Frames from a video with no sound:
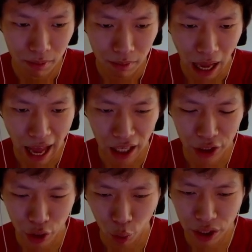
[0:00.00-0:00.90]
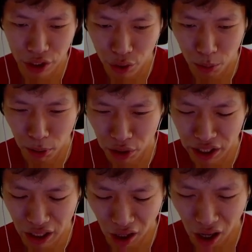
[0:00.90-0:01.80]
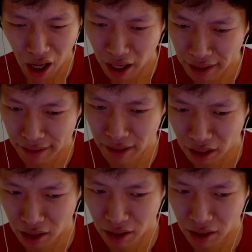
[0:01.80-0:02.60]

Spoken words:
and you're going to put it on